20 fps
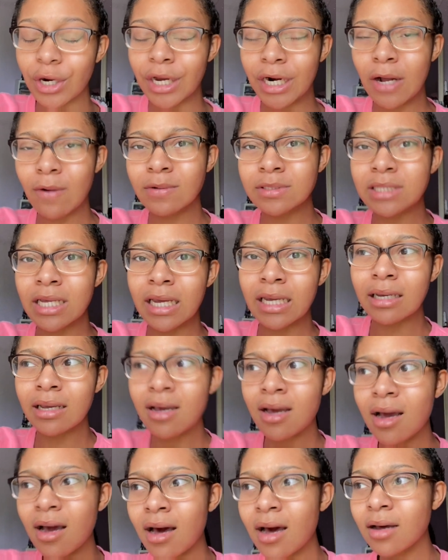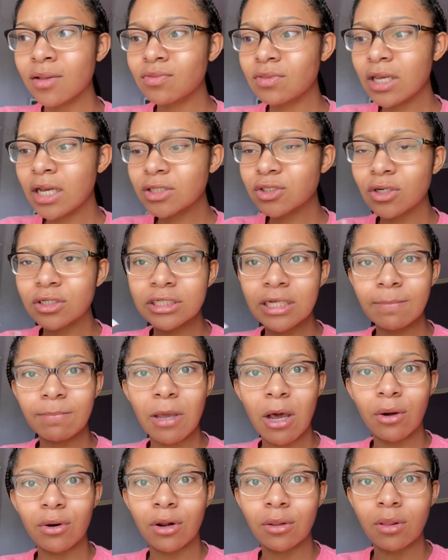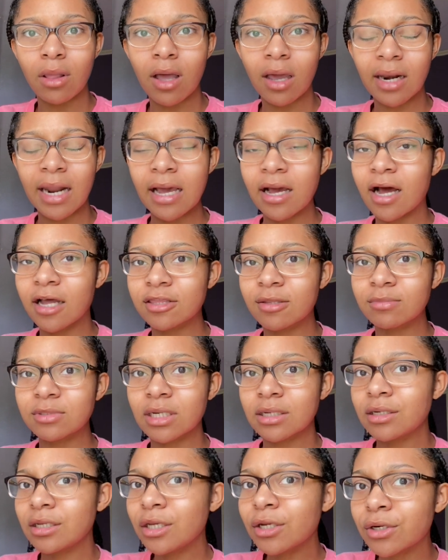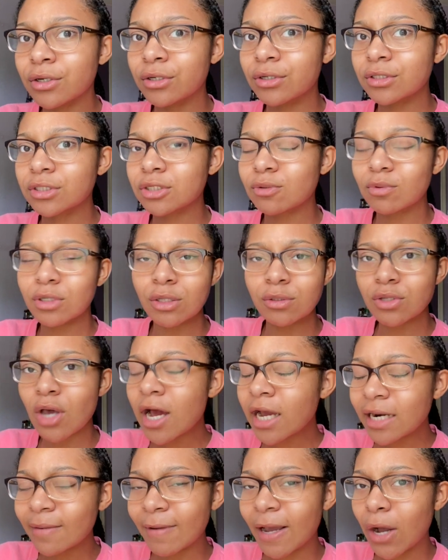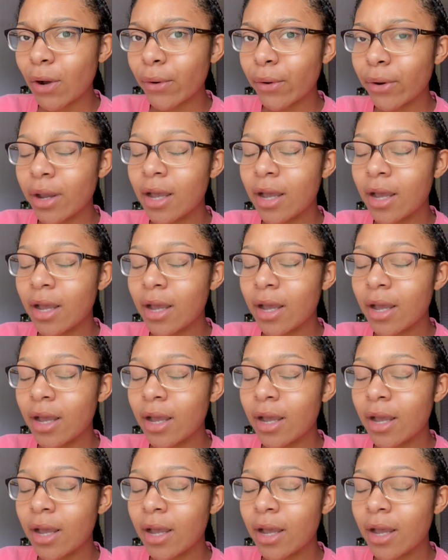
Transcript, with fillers: And I was like, these are dip powder long and I got them done here. So what are you talking about?